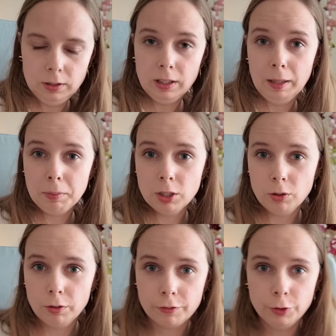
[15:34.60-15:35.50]
Let me
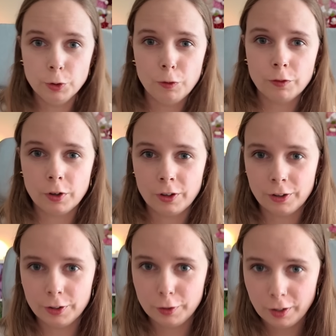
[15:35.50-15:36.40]
know if you've
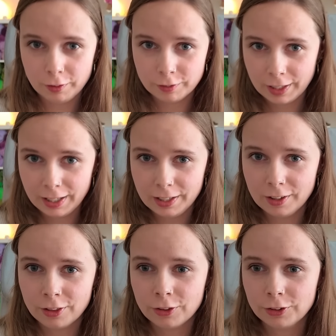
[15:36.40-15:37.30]
heard of
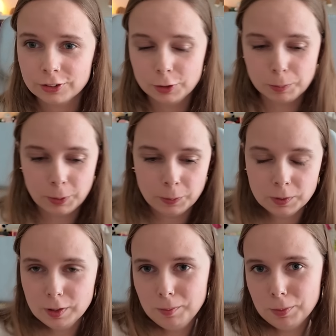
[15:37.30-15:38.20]
a third loop
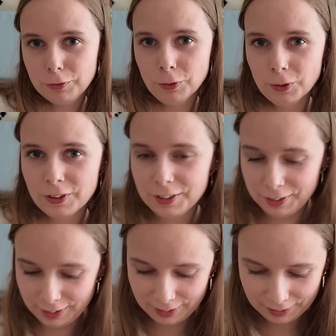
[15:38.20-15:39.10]
only before,
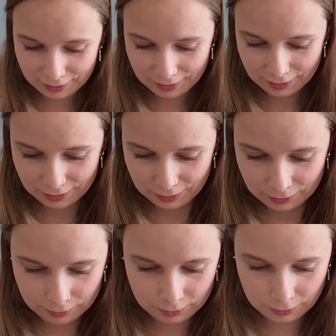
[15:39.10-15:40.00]

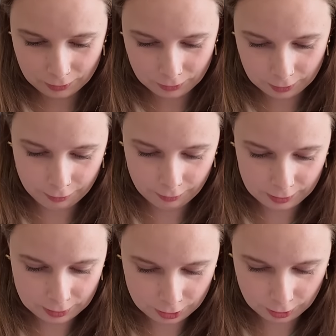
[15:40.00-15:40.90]
or if
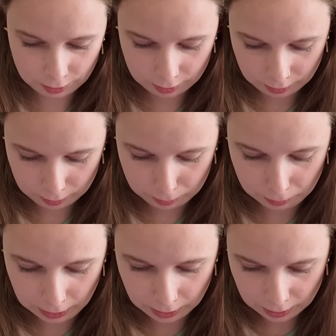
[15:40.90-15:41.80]
it's just
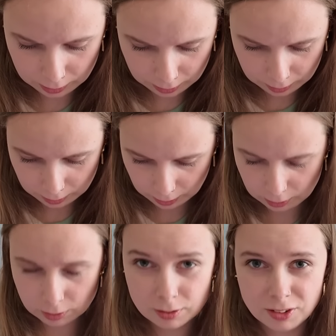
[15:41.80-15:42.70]
me
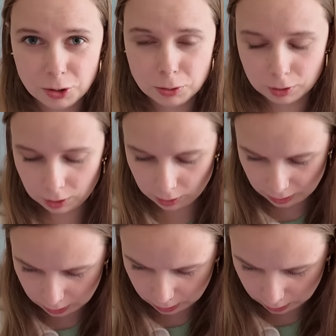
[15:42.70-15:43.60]
that's new to
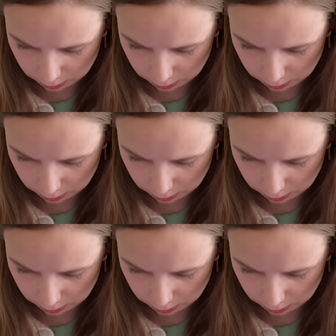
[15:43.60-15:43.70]
this.